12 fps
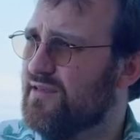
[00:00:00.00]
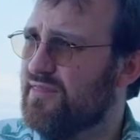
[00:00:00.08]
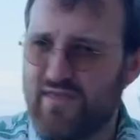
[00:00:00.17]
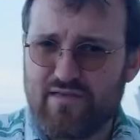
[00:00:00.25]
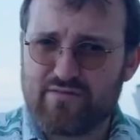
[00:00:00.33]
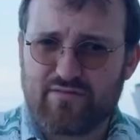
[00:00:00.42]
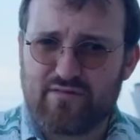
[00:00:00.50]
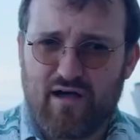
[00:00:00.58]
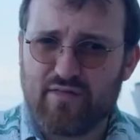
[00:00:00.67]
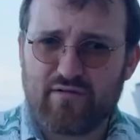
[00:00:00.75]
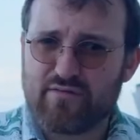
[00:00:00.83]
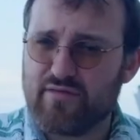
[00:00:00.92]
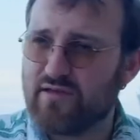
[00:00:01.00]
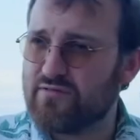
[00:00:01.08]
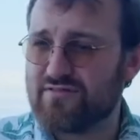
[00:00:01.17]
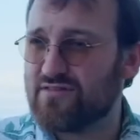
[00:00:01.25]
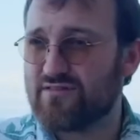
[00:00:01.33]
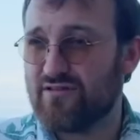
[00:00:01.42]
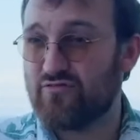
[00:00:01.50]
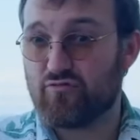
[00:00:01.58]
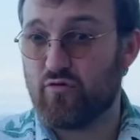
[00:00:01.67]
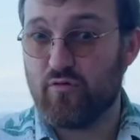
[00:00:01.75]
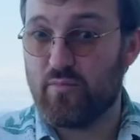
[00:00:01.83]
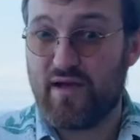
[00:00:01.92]
These other things are just
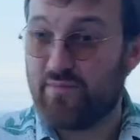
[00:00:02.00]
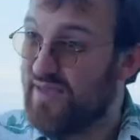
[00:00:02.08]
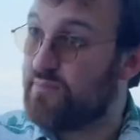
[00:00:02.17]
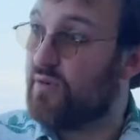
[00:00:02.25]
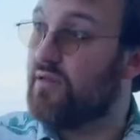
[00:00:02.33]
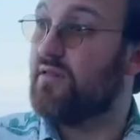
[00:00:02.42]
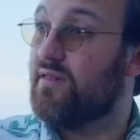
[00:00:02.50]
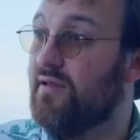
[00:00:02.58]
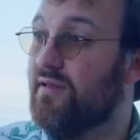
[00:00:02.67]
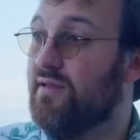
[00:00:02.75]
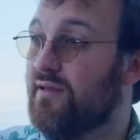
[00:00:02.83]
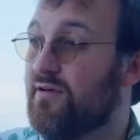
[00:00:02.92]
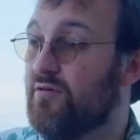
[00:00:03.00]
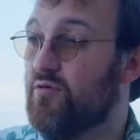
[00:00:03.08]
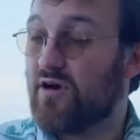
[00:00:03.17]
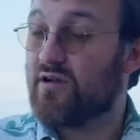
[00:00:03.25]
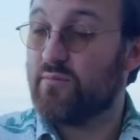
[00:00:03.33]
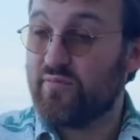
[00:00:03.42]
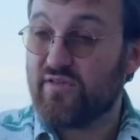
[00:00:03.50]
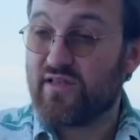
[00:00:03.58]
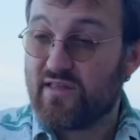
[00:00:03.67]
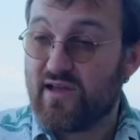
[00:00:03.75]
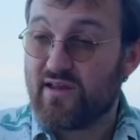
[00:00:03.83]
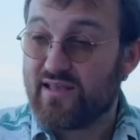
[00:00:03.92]
controlled by people who are
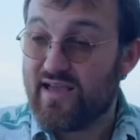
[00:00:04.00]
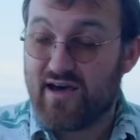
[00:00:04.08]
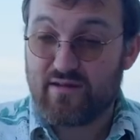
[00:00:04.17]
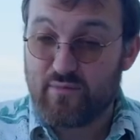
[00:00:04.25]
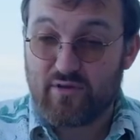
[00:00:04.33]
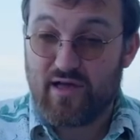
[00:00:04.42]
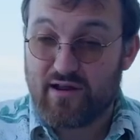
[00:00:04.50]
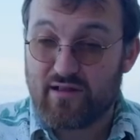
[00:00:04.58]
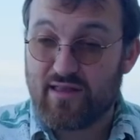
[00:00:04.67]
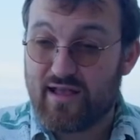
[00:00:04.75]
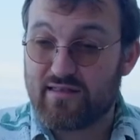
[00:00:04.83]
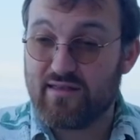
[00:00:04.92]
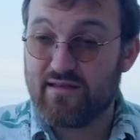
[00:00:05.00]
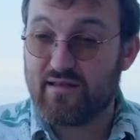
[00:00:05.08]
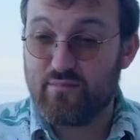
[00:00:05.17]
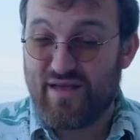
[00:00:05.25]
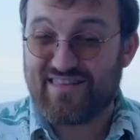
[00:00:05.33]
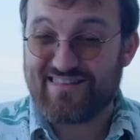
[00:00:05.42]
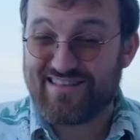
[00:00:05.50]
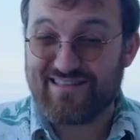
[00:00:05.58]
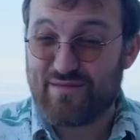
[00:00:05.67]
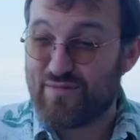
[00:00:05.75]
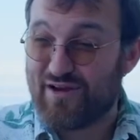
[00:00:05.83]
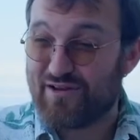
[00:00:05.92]
completely unaccountable, unelected, and
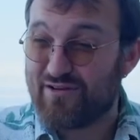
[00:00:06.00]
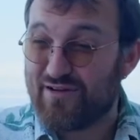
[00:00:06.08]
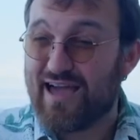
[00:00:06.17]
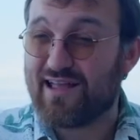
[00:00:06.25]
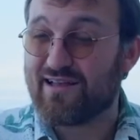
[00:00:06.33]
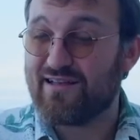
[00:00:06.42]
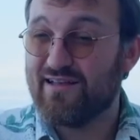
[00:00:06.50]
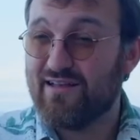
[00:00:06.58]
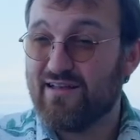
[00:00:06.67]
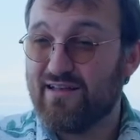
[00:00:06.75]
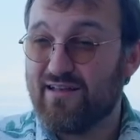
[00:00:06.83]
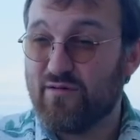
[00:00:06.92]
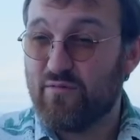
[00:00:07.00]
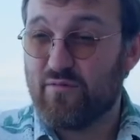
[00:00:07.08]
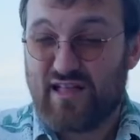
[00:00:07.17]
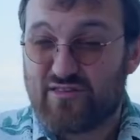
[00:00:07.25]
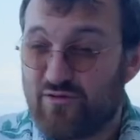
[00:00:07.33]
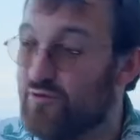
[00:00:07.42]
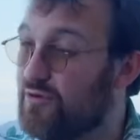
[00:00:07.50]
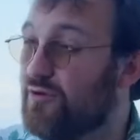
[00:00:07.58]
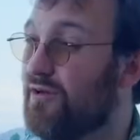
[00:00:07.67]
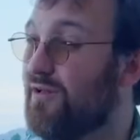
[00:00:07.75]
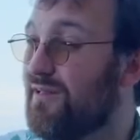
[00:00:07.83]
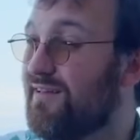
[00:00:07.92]
basically meritocratic. That's
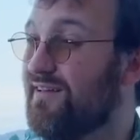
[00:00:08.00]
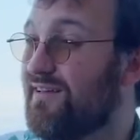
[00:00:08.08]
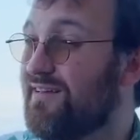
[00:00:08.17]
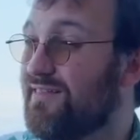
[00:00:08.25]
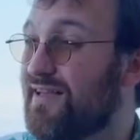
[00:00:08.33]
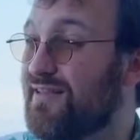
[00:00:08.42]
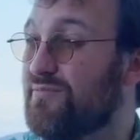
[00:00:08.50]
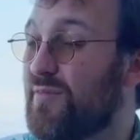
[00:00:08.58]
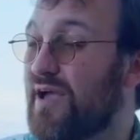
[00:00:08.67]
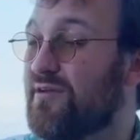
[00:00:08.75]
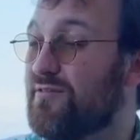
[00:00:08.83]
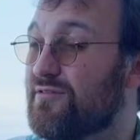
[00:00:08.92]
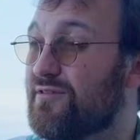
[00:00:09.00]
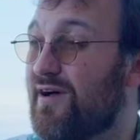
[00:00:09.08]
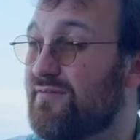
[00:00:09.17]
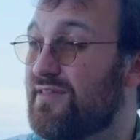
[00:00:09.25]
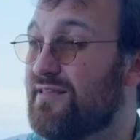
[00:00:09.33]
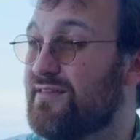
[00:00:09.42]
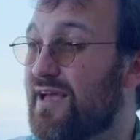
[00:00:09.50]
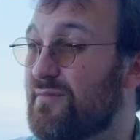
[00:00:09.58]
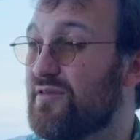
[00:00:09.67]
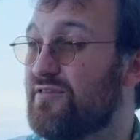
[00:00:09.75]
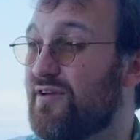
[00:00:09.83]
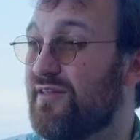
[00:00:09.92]
Google. That's Microsoft. That's
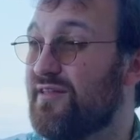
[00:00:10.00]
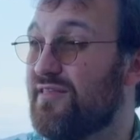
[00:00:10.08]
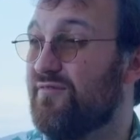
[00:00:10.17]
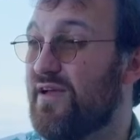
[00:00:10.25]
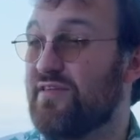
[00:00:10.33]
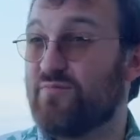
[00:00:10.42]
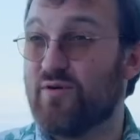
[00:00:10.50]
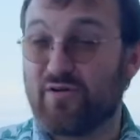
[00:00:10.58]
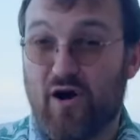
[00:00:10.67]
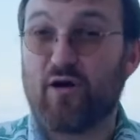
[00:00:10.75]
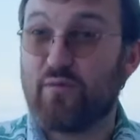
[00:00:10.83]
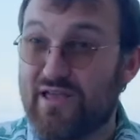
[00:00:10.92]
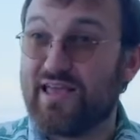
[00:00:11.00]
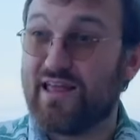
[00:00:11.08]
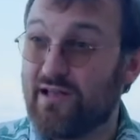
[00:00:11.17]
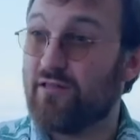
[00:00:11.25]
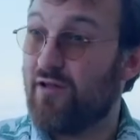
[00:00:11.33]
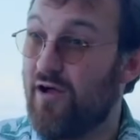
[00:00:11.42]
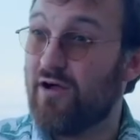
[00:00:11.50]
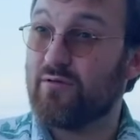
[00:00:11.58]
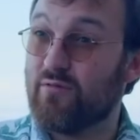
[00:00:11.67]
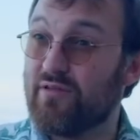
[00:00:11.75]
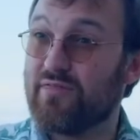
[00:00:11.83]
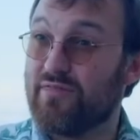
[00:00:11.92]
Amazon. That's Facebook. Are we getting along with